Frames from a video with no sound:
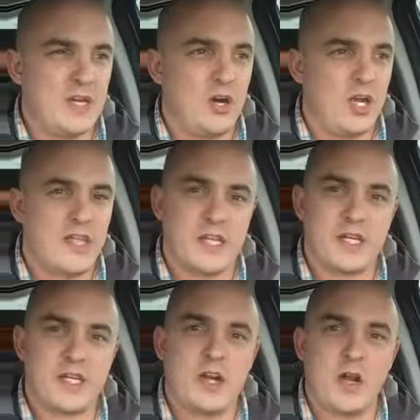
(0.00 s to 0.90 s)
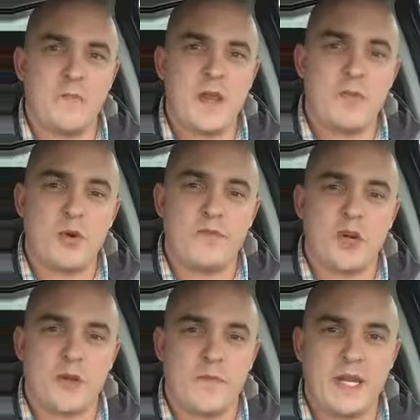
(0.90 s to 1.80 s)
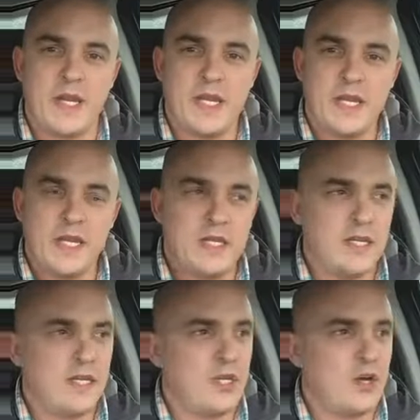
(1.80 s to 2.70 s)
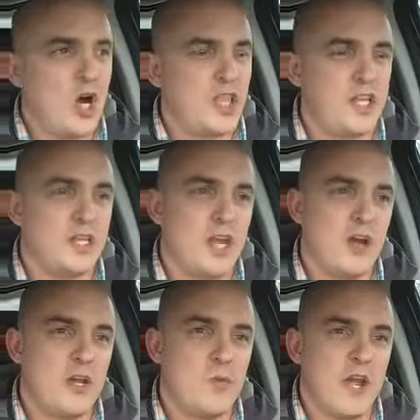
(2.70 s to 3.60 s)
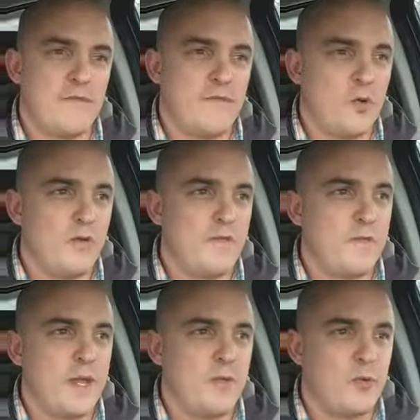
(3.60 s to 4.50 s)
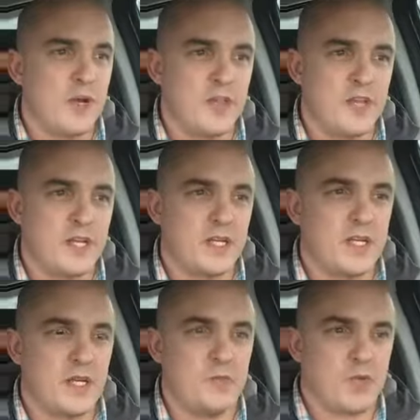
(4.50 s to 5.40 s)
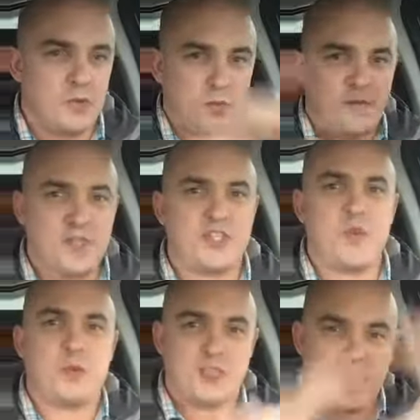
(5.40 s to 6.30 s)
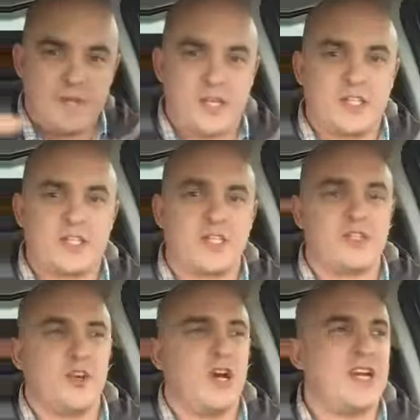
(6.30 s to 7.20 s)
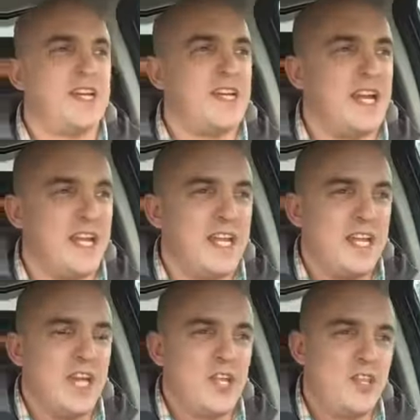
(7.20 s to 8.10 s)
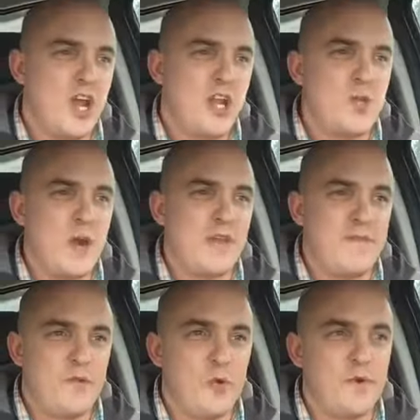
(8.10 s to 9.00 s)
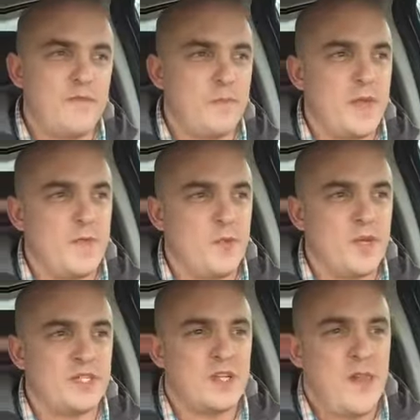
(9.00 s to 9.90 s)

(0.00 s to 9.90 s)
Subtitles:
I think, you know, people have got to be, I think the only way forward for people, and I think if you see what's happening in society today, the only way forward for people is,